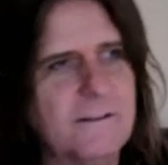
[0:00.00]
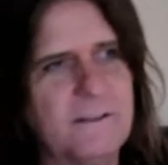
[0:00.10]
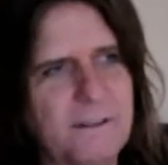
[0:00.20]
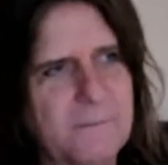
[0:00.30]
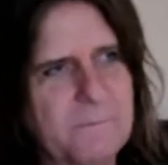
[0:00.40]

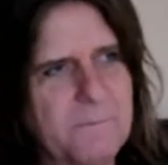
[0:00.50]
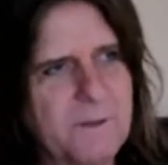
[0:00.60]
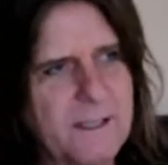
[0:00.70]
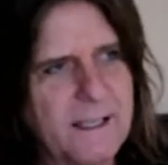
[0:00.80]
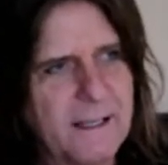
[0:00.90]
he
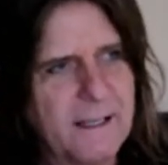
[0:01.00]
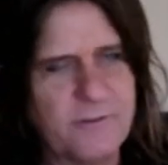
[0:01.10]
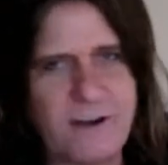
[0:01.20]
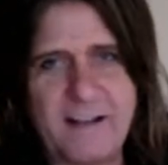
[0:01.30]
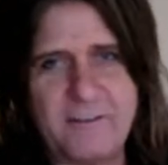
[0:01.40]
kind of
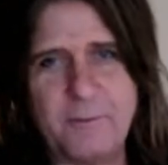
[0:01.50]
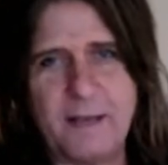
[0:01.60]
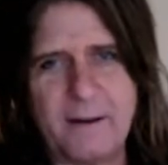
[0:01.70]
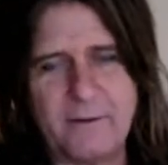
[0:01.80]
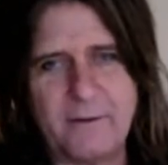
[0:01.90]
drags me
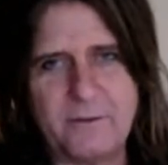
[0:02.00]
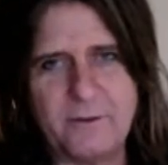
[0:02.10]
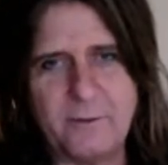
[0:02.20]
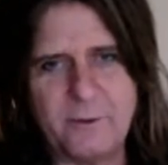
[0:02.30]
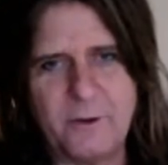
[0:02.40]
out of the
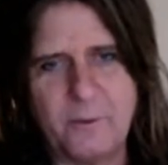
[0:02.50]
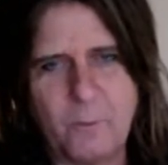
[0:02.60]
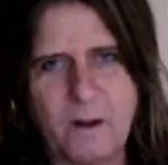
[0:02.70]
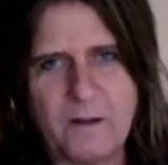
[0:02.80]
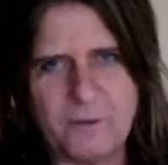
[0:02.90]
studio
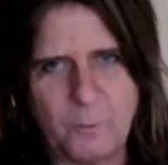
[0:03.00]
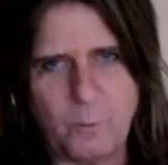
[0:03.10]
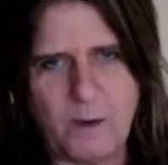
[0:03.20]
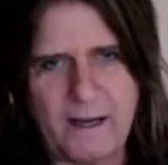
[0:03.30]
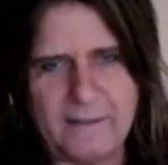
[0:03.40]
once in a
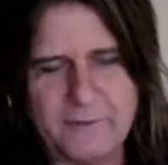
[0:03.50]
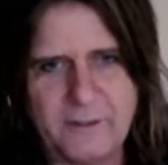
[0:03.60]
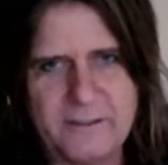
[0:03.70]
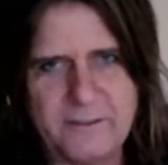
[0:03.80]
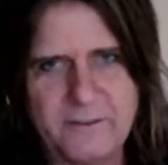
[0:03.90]
while to
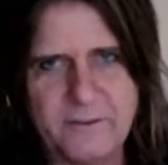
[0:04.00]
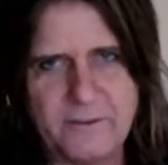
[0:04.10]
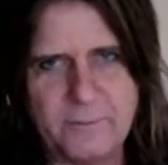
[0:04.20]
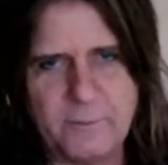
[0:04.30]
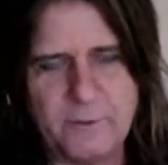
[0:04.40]
listen to
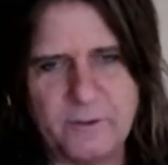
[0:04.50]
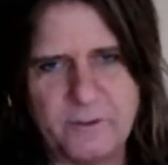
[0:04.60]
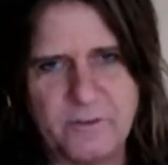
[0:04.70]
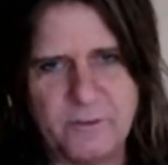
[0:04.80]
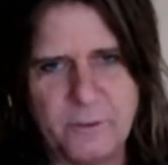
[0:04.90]
some good
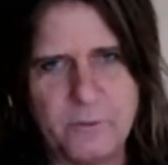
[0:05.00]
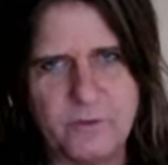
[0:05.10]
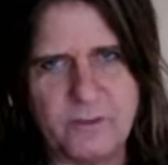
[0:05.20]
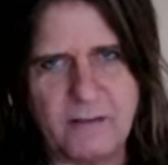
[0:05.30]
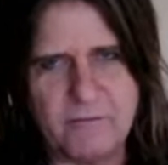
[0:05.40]
new
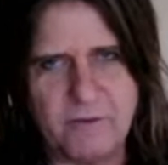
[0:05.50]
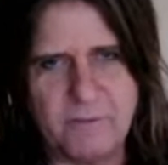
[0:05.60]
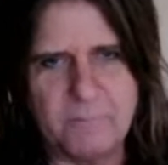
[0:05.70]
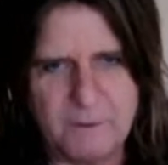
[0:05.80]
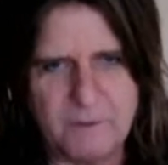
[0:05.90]
stuff
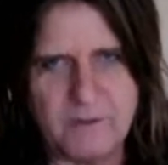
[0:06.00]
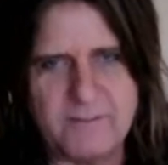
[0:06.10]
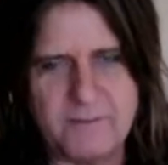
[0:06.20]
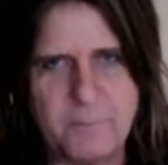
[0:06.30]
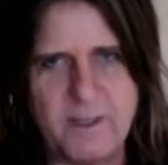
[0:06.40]
and drink
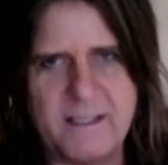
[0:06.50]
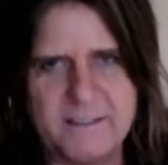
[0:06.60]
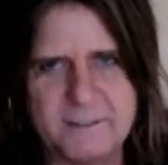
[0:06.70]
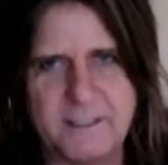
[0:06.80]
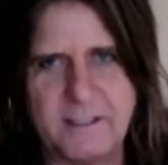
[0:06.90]
some beer
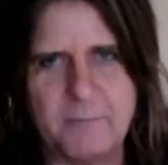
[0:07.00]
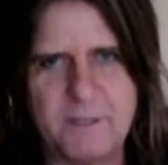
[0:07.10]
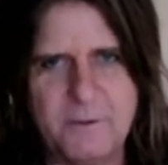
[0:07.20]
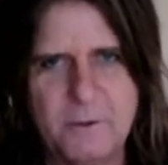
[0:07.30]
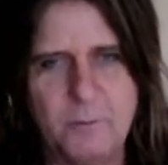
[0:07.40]
so I can be
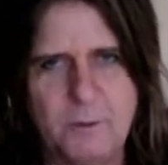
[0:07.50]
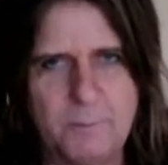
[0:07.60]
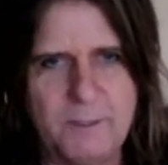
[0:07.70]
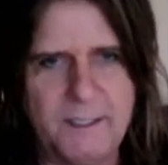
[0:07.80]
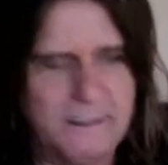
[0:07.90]
a human
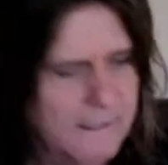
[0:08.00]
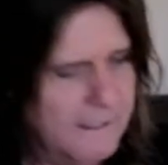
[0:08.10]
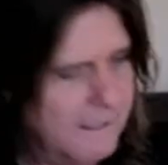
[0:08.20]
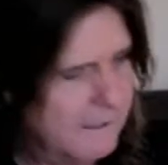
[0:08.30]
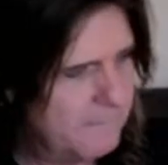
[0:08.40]
being.
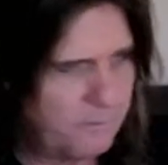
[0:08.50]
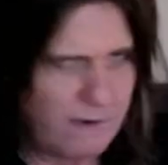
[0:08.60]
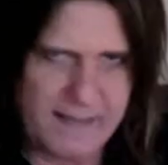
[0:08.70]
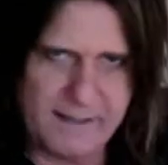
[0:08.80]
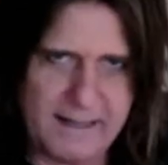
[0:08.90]
But
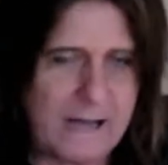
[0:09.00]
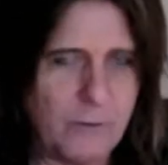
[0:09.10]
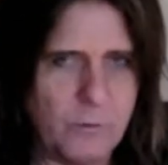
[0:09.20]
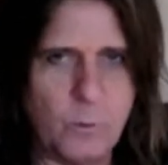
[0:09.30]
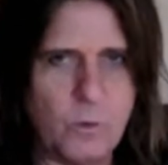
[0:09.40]
right
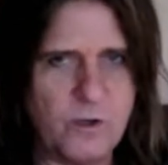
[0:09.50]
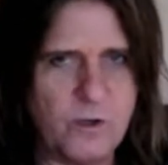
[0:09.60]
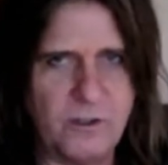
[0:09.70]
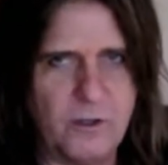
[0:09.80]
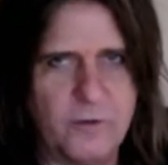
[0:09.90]
now, the
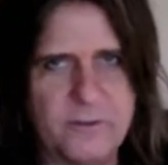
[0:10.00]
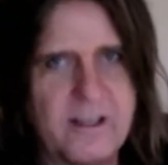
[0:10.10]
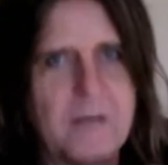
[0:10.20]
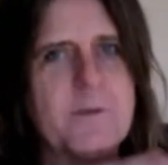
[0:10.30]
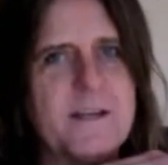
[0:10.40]
workload is
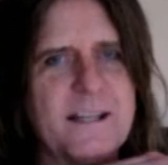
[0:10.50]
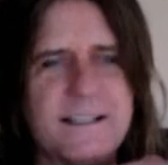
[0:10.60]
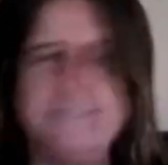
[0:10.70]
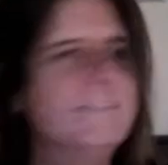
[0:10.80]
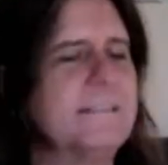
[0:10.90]
up
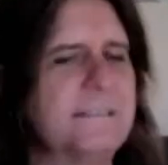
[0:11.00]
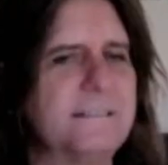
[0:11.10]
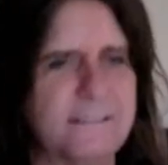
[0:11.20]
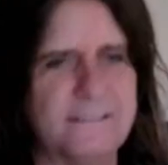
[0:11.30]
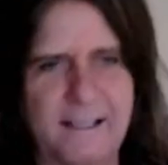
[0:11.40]
here.
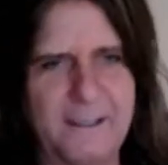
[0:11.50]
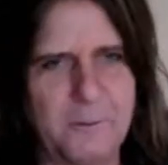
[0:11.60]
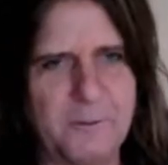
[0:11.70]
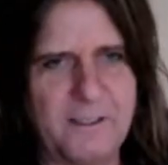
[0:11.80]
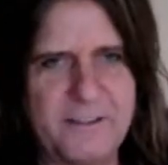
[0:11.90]
I
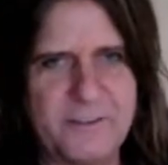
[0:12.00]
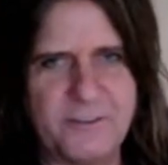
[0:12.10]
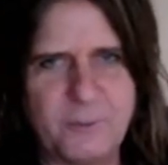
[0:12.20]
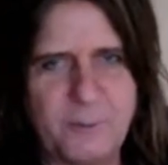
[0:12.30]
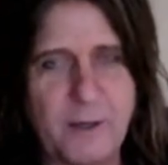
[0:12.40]
only listen
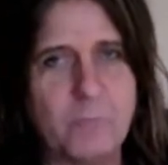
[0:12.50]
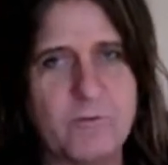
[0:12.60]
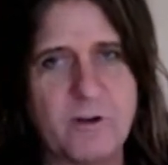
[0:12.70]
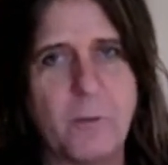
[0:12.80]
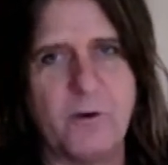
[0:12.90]
to my own
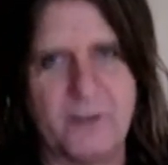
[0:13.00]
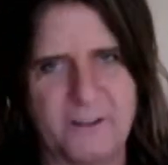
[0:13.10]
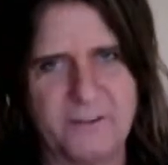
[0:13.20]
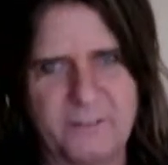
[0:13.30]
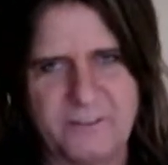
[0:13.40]

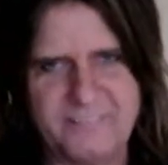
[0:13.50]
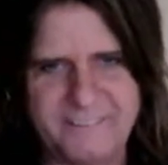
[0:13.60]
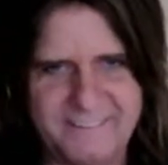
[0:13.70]
recordings.